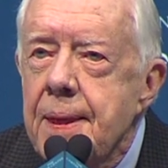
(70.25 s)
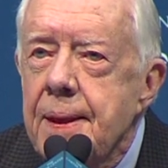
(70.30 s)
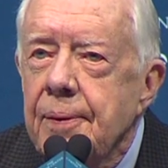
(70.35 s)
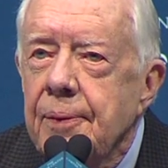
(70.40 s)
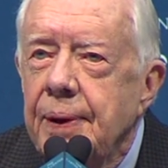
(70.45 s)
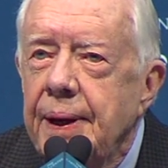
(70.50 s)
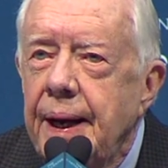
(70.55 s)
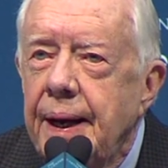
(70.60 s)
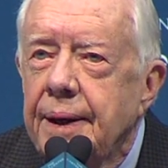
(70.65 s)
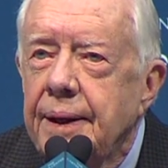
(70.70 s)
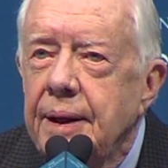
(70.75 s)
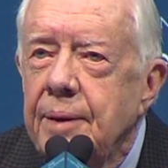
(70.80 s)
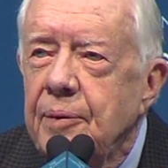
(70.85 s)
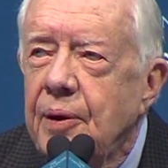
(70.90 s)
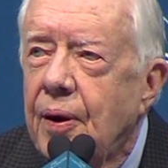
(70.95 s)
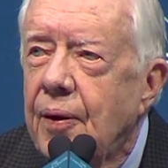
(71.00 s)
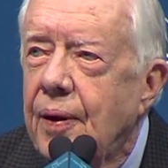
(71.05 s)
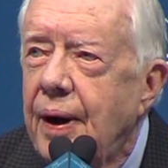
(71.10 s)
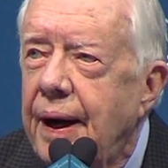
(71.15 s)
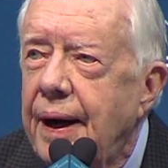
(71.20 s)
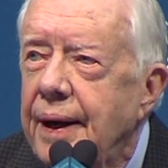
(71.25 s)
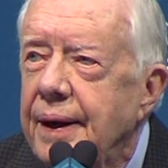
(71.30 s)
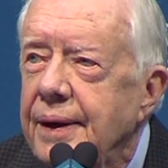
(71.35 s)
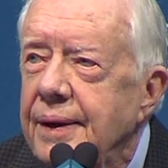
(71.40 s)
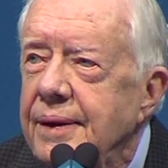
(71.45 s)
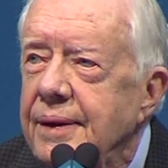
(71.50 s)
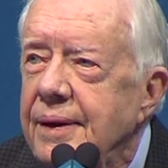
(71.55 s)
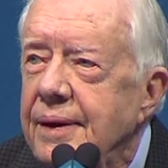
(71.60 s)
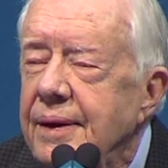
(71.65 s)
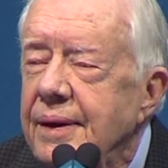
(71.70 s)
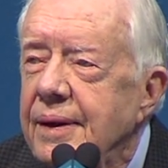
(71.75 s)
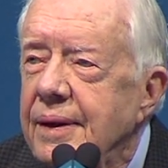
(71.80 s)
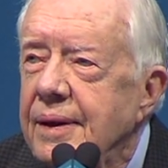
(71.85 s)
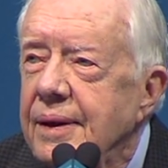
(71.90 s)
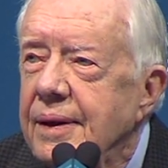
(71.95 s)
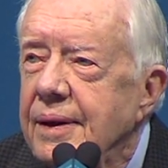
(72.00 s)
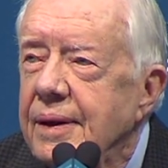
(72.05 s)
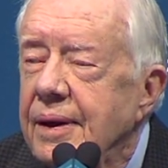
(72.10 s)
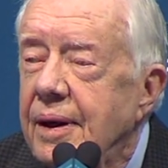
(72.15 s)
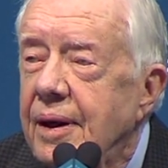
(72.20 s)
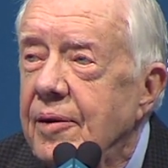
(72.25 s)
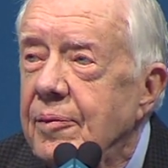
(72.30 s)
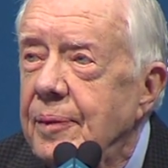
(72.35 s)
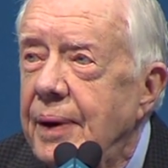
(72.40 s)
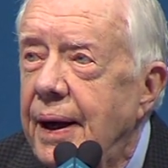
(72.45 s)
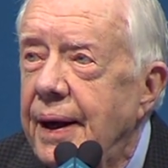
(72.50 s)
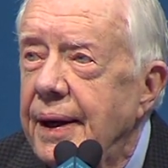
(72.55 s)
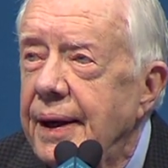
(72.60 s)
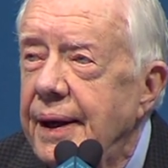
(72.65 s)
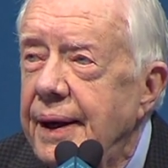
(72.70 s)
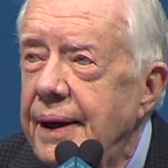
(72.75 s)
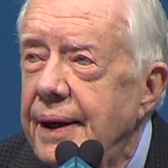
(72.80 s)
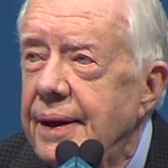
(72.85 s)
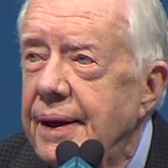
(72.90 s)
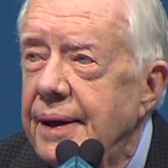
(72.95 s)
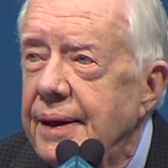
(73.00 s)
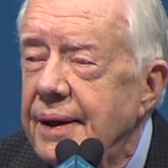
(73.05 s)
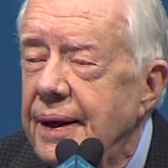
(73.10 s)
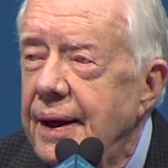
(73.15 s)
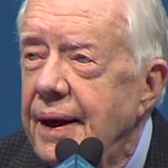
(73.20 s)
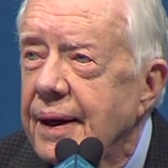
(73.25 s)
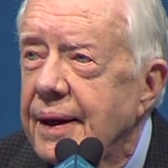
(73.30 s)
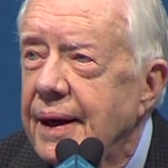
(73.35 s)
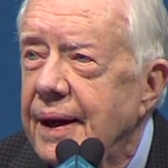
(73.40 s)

we had an M R I of my head and neck,